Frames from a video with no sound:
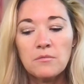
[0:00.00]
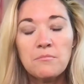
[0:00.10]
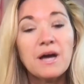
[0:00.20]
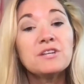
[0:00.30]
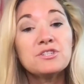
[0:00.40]

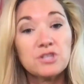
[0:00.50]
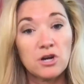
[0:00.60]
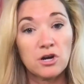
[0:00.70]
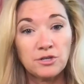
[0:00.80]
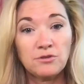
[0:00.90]
much
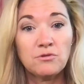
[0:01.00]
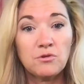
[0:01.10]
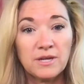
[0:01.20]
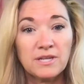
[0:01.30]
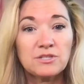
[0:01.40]
are you
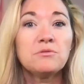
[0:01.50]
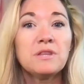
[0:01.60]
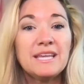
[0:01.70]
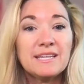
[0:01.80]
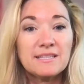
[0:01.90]
going to
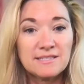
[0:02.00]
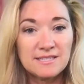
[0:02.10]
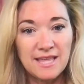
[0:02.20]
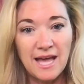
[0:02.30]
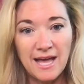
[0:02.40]
lean
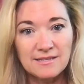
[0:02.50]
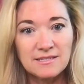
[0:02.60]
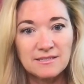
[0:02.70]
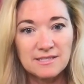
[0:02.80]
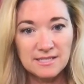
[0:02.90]
into
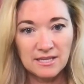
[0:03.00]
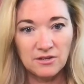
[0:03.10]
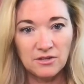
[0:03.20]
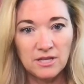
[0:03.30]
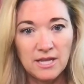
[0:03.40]
that
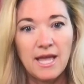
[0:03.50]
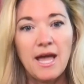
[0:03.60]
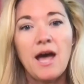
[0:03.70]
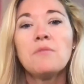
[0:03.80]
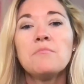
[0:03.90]
skill?
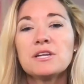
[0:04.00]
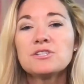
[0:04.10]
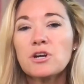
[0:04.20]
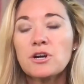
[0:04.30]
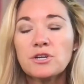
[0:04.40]
How
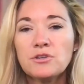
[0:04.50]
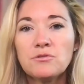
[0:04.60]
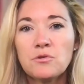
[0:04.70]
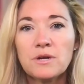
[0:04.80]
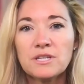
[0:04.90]
much are
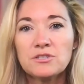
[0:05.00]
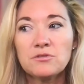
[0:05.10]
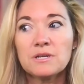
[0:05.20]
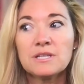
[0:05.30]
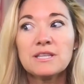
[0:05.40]
you going
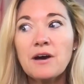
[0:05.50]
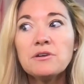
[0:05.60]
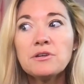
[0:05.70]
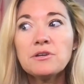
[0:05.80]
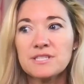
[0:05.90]
to allow
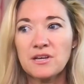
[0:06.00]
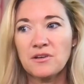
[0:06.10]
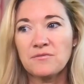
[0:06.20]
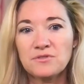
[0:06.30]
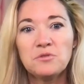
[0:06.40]

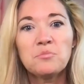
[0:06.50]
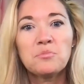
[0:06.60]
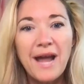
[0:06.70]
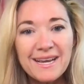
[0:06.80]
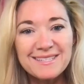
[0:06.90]
yourself to
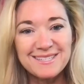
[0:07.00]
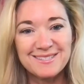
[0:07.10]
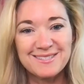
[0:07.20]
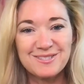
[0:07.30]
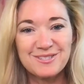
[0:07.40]

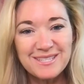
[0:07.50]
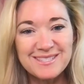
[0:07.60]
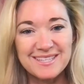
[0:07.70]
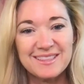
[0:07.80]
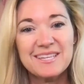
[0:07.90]
practice
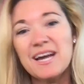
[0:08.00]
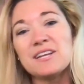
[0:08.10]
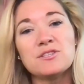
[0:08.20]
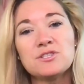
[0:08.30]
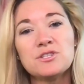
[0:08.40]
trusting the
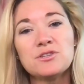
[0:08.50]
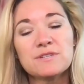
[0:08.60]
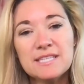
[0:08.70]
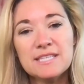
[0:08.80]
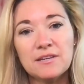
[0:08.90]
guidance you
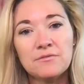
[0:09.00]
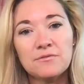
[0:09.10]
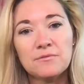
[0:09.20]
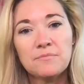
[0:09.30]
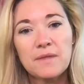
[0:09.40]

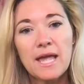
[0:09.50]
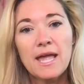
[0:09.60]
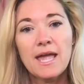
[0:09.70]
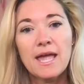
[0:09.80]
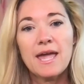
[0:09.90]
receive?
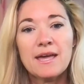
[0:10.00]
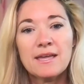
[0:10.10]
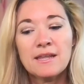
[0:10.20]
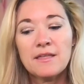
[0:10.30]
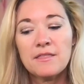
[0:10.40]

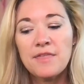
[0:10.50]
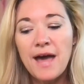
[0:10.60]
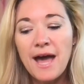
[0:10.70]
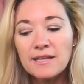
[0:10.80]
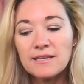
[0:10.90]
And
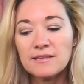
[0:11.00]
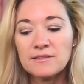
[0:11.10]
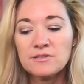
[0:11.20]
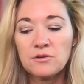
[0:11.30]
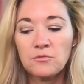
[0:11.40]
that
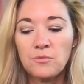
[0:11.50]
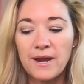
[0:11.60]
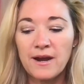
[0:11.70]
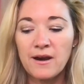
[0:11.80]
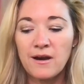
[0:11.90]
is
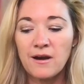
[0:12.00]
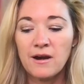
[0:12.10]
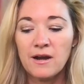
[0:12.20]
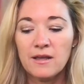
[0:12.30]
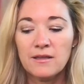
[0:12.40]
where